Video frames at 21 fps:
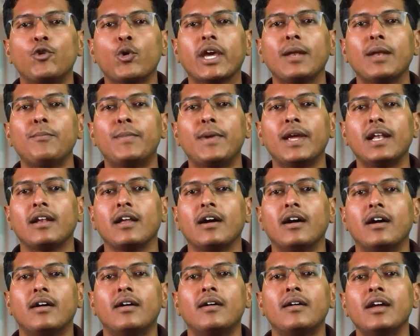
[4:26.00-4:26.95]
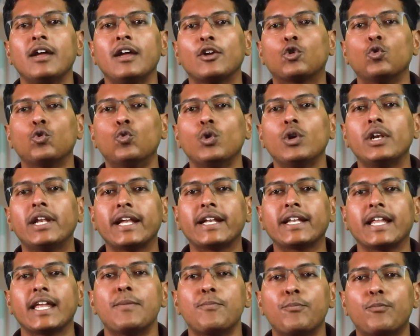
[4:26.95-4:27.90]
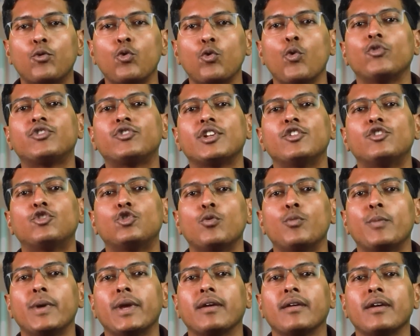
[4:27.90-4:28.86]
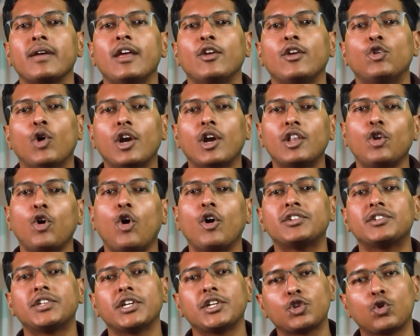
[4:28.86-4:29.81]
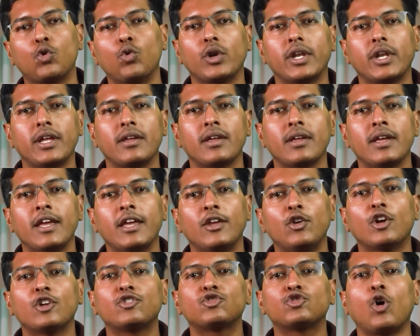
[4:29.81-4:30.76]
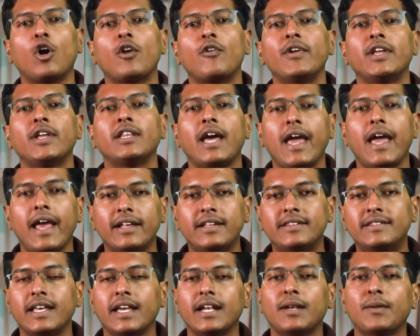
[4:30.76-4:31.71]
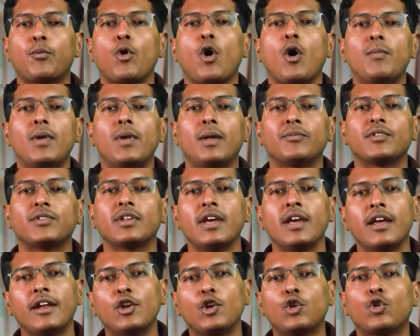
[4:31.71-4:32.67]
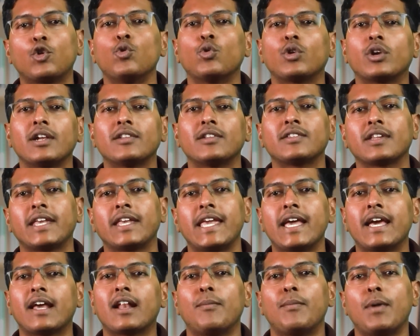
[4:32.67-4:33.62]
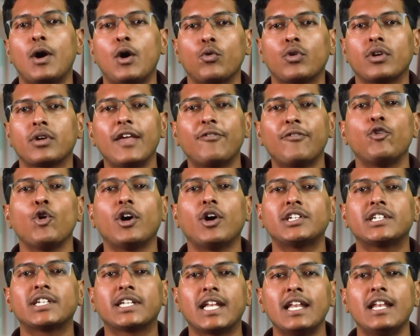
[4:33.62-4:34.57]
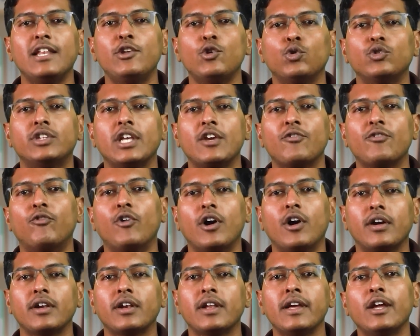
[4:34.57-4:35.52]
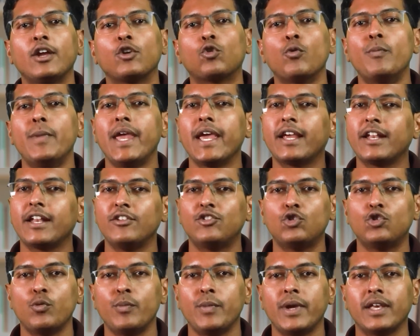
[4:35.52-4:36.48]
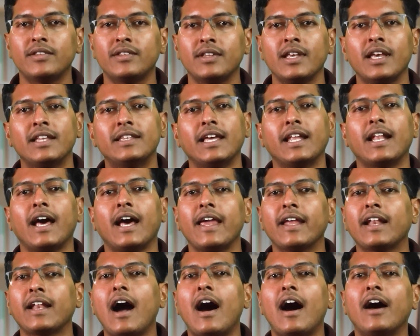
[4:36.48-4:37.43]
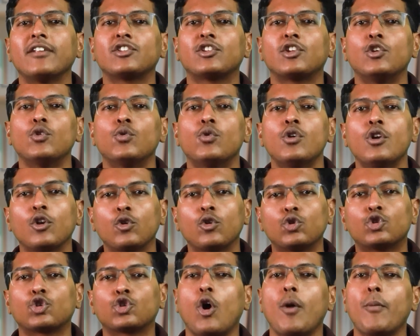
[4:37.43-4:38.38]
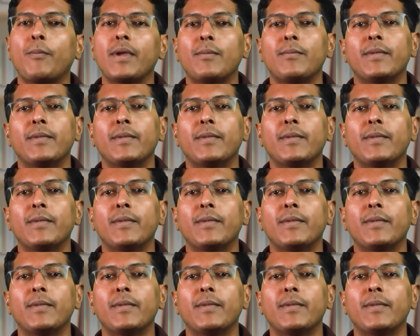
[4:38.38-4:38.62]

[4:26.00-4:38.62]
you can build a tool that improves resume, you are not just coding, you are solving the exact problems recruiters care about. If you are still using Word to make resumes, then I ask you to stop